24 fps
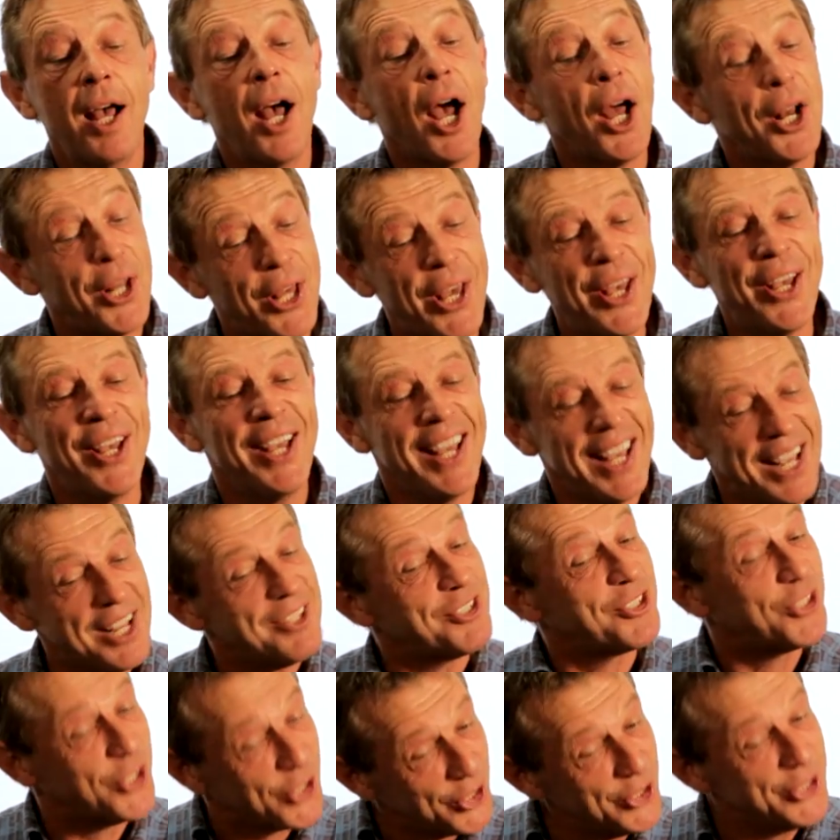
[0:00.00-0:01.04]
And it
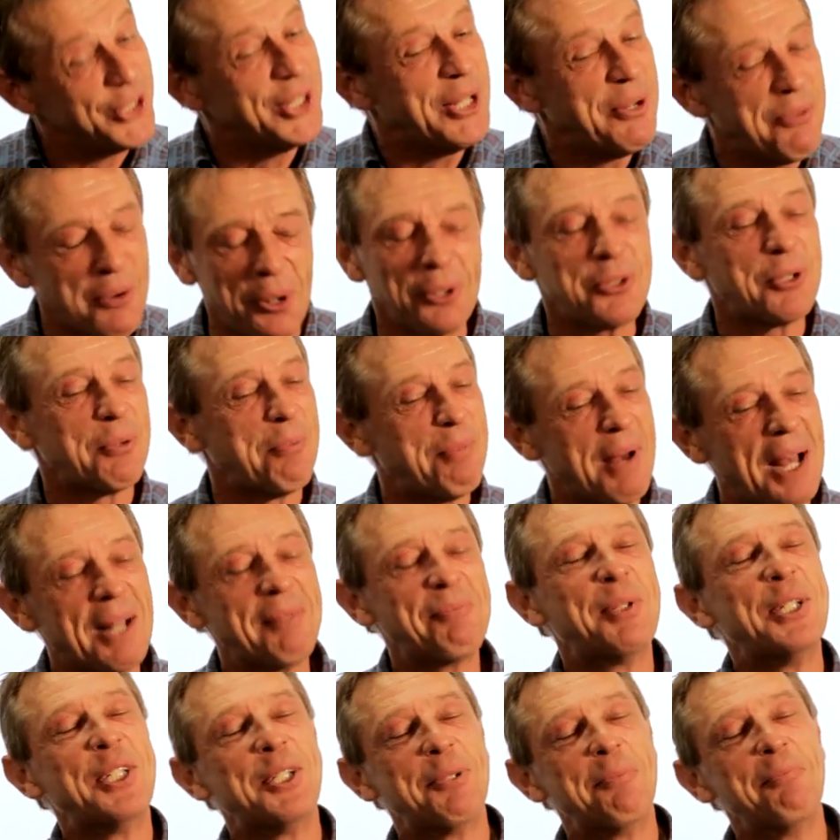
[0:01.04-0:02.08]
certainly was a
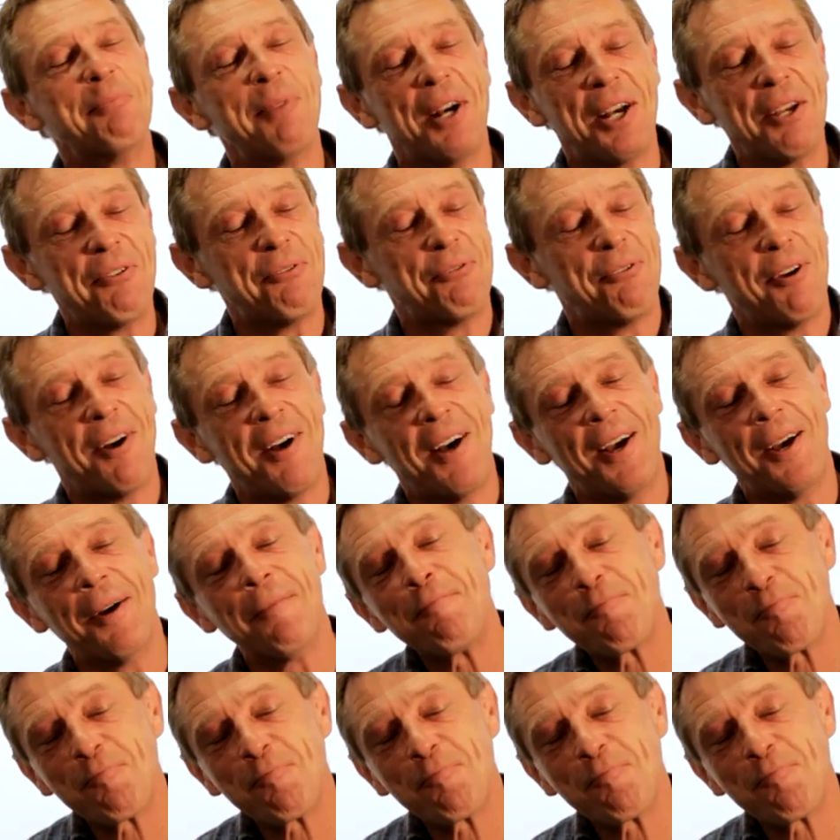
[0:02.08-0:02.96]
baptism by fire.